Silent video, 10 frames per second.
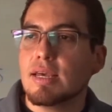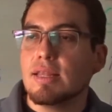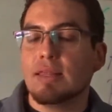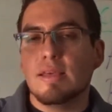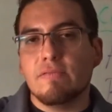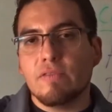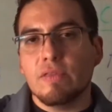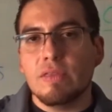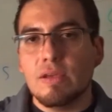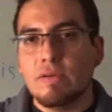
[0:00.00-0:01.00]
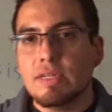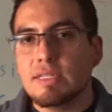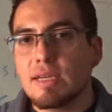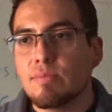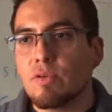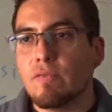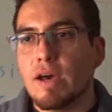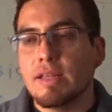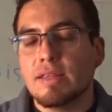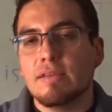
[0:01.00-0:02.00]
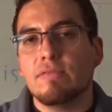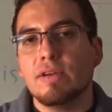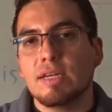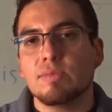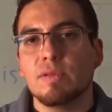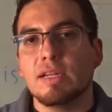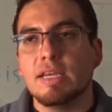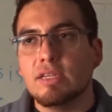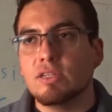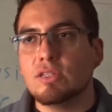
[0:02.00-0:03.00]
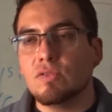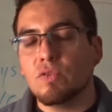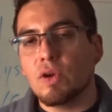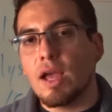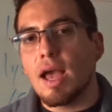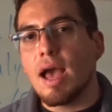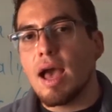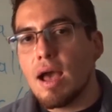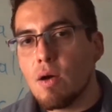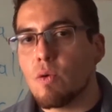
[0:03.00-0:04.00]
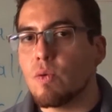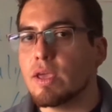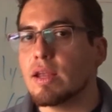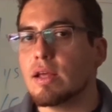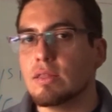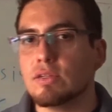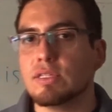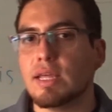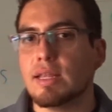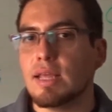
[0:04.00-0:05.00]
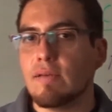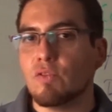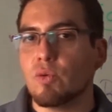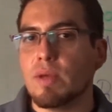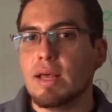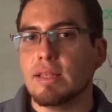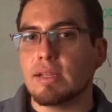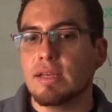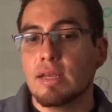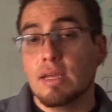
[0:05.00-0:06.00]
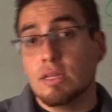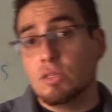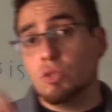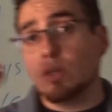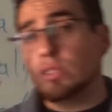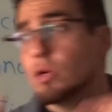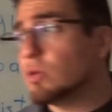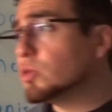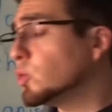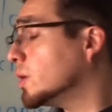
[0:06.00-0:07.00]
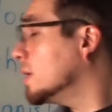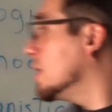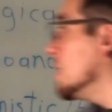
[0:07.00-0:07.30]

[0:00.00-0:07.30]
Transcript: Different theories can provide different explanations for how we can understand abnormality. So let's go to it.